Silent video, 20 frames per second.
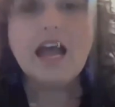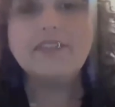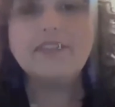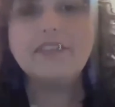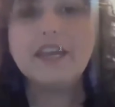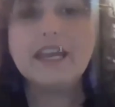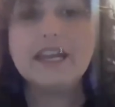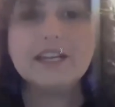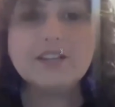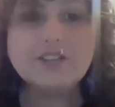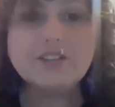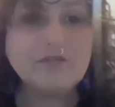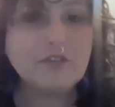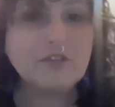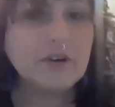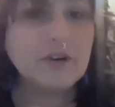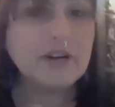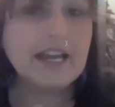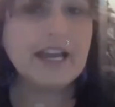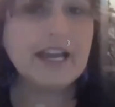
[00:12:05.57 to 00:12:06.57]
At the age of
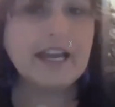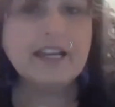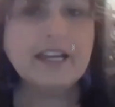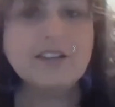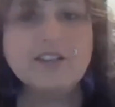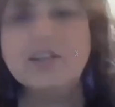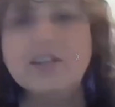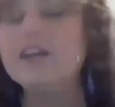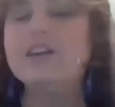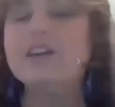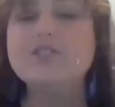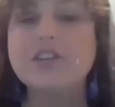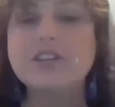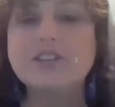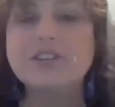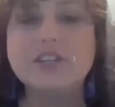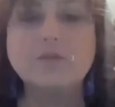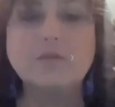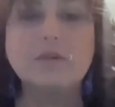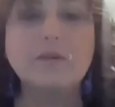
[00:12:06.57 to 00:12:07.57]
48,
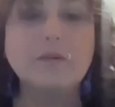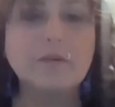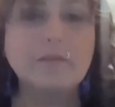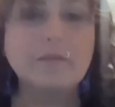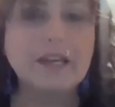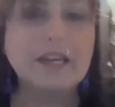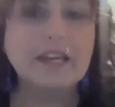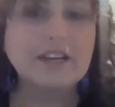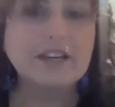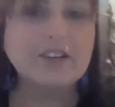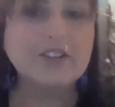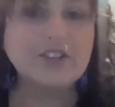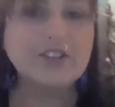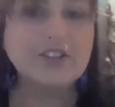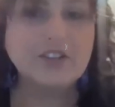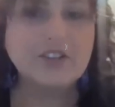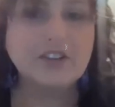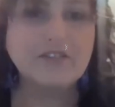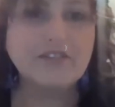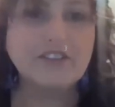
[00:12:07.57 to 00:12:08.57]
just as we were beginning to
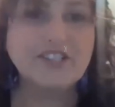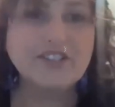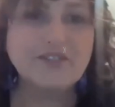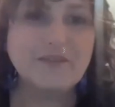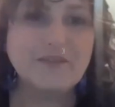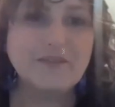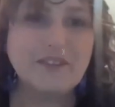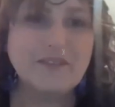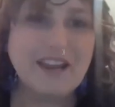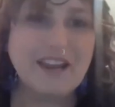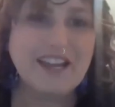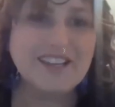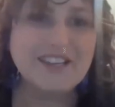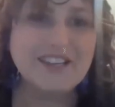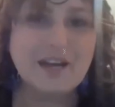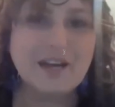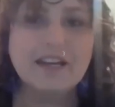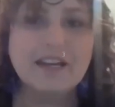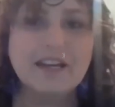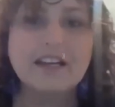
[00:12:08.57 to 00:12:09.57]
surface from the
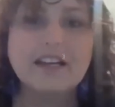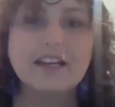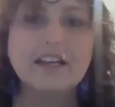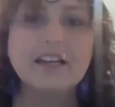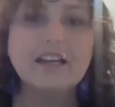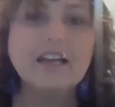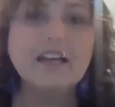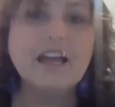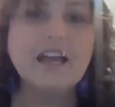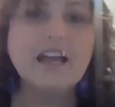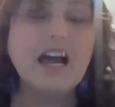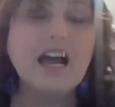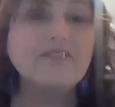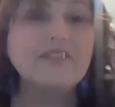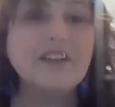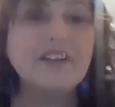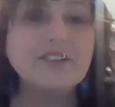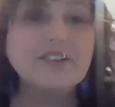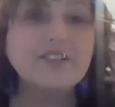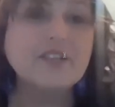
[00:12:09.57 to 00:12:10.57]
pandemic, I
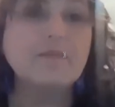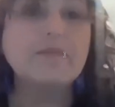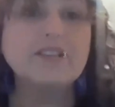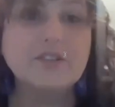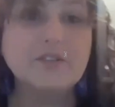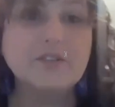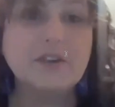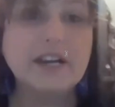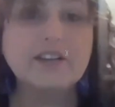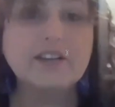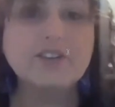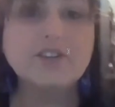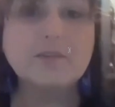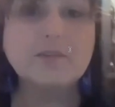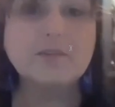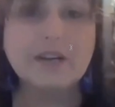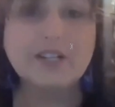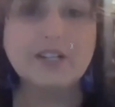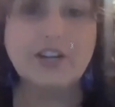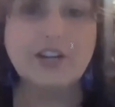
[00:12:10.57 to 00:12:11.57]
felt something strange
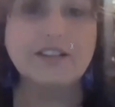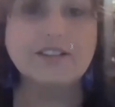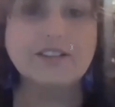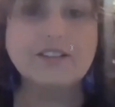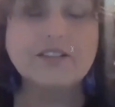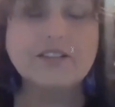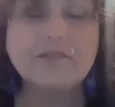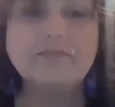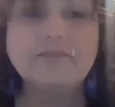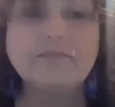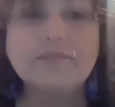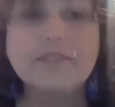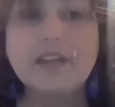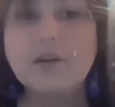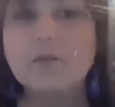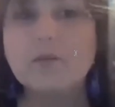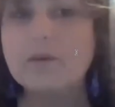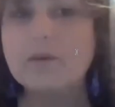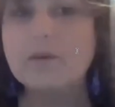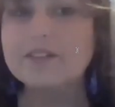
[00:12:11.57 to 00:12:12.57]
in my chest.
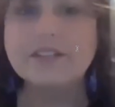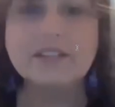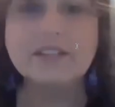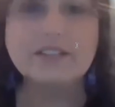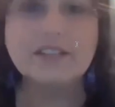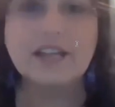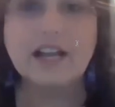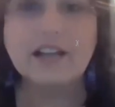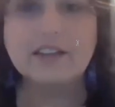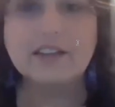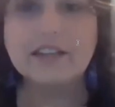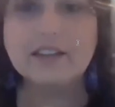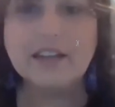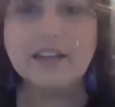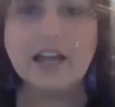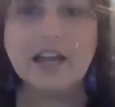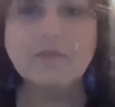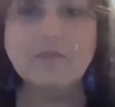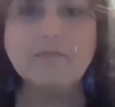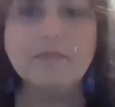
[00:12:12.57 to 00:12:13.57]
It wasn't exactly a
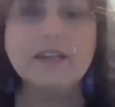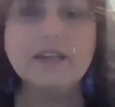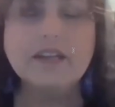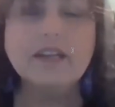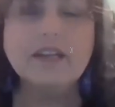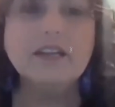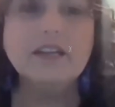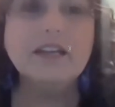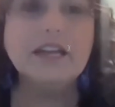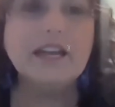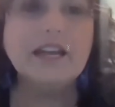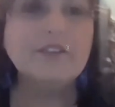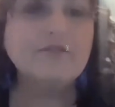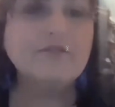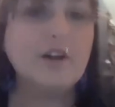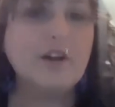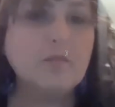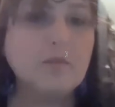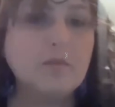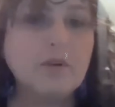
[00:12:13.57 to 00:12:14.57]
lump,
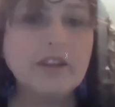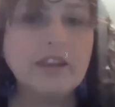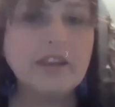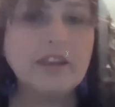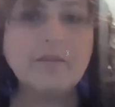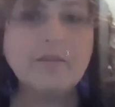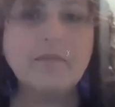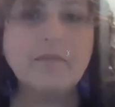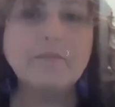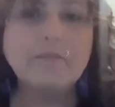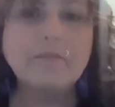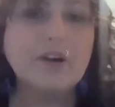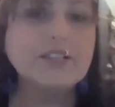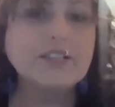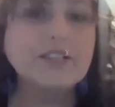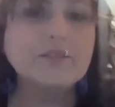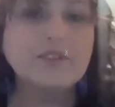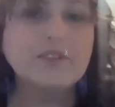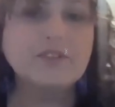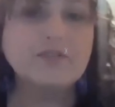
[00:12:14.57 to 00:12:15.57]
it felt more like my
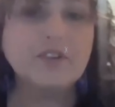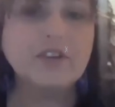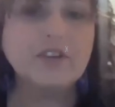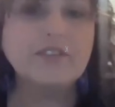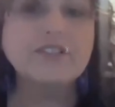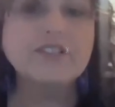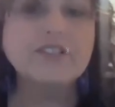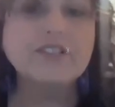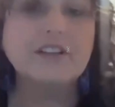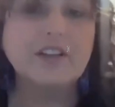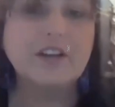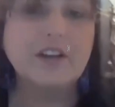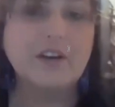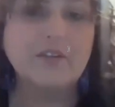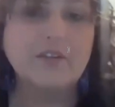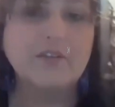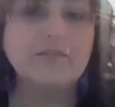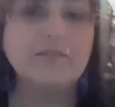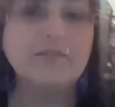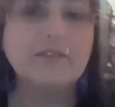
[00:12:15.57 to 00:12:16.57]
breast was full of
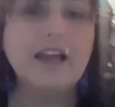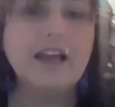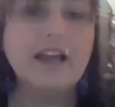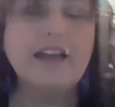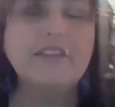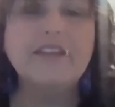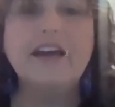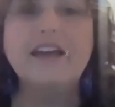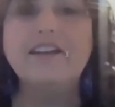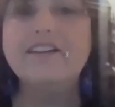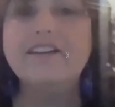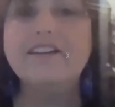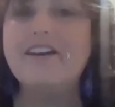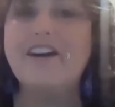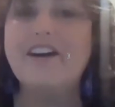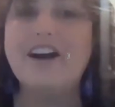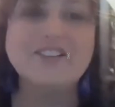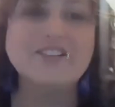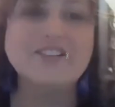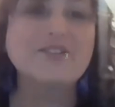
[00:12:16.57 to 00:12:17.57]
silicone, and that
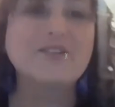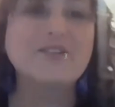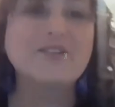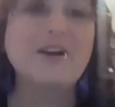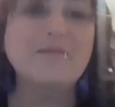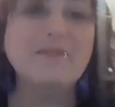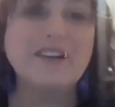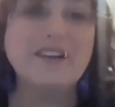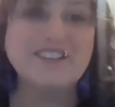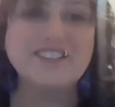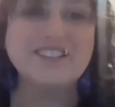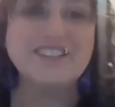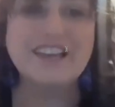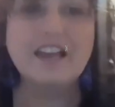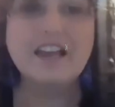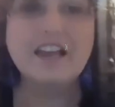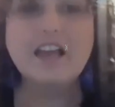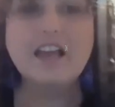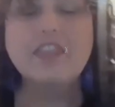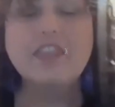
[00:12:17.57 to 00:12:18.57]
I describe it as
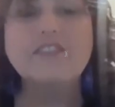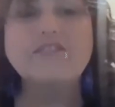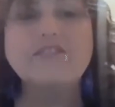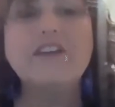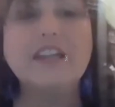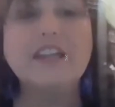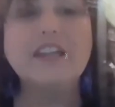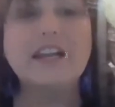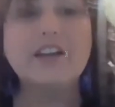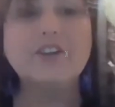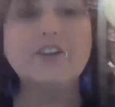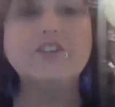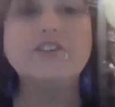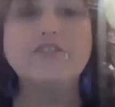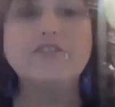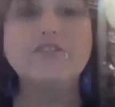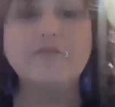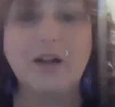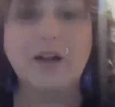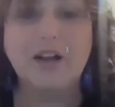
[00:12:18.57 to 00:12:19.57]
it felt like a
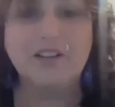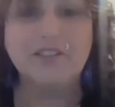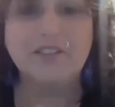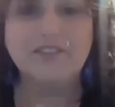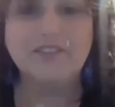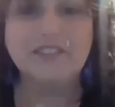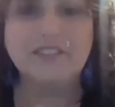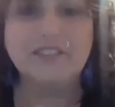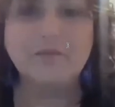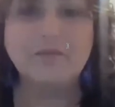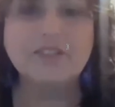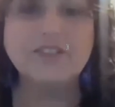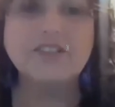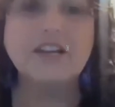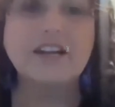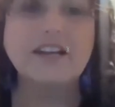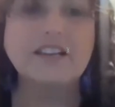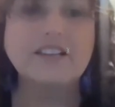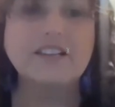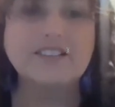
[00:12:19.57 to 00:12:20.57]
Nerf ball was
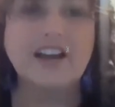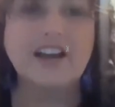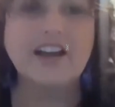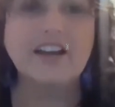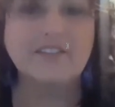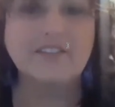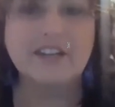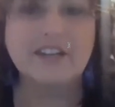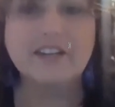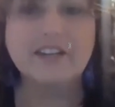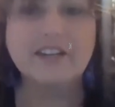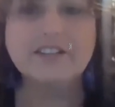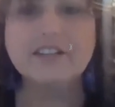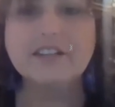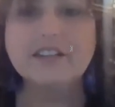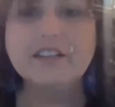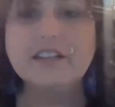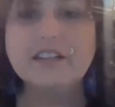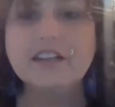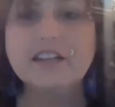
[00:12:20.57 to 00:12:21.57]
stuck inside of it.